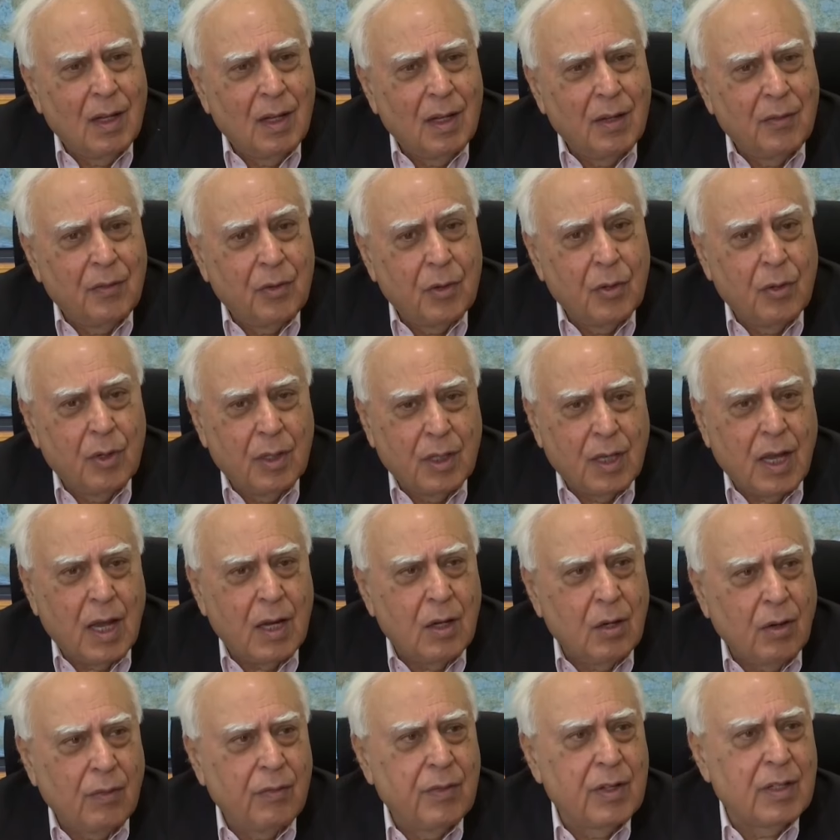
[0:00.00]
if you
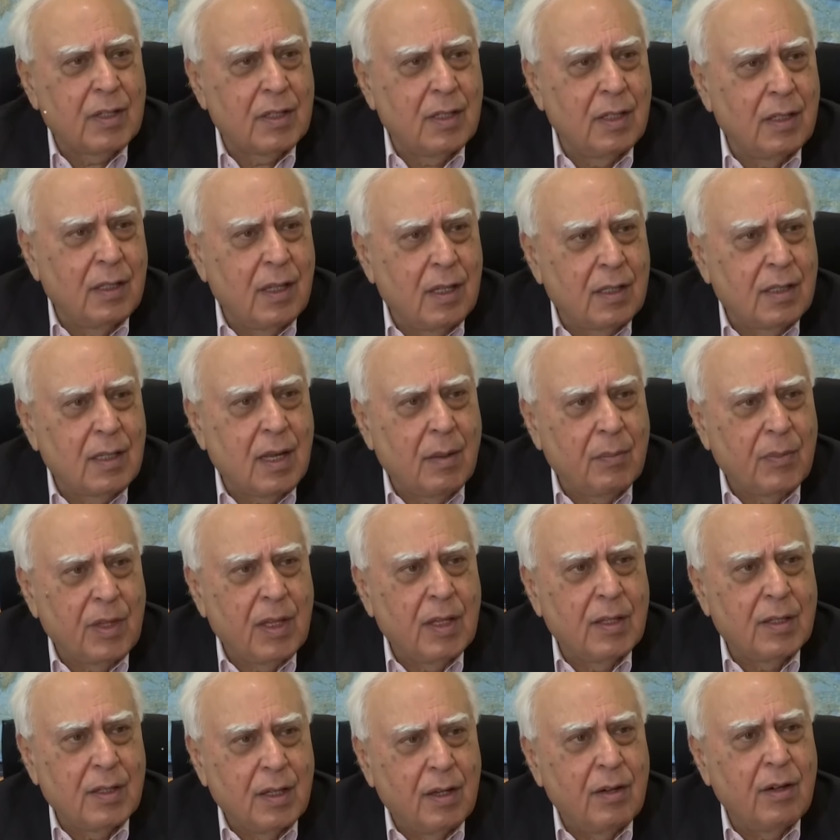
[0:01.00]
resign, obviously there's something
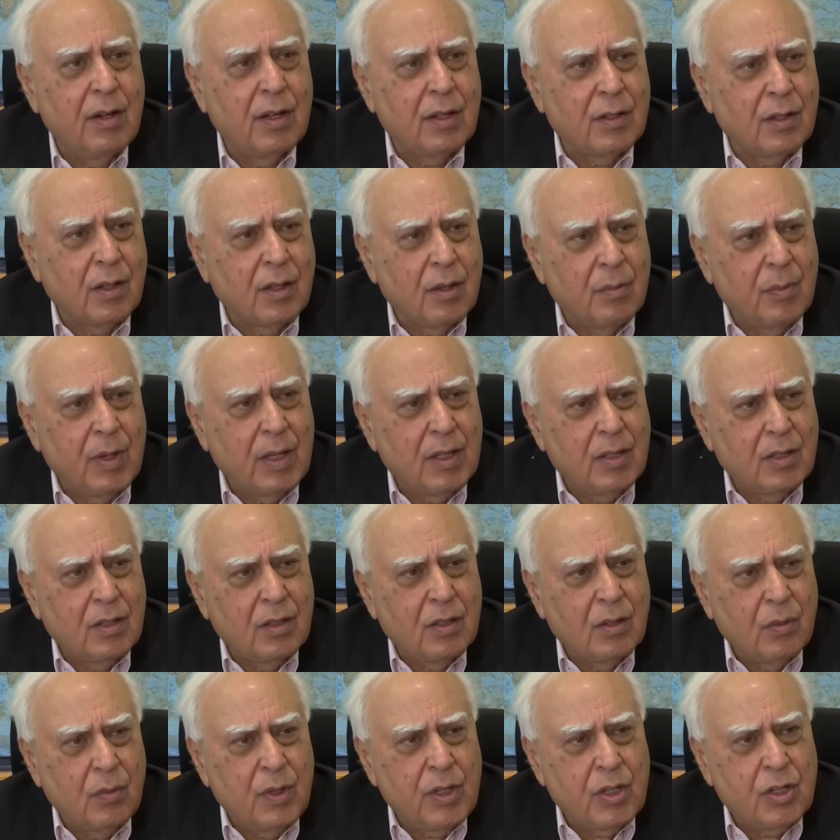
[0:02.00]
serious on the
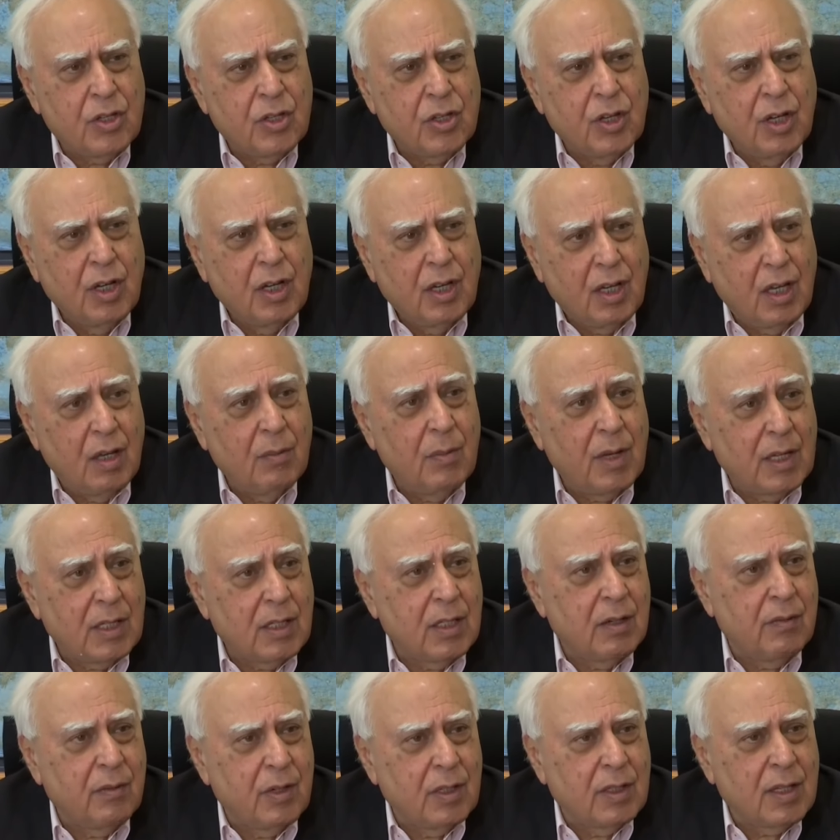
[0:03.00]
basis of which he must
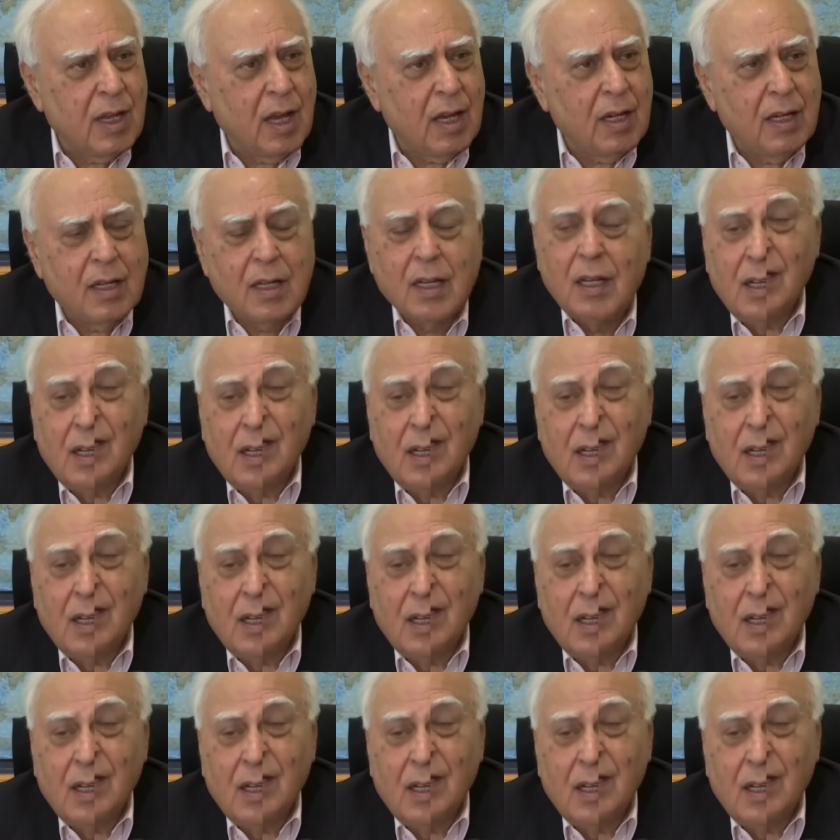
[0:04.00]
have resigned.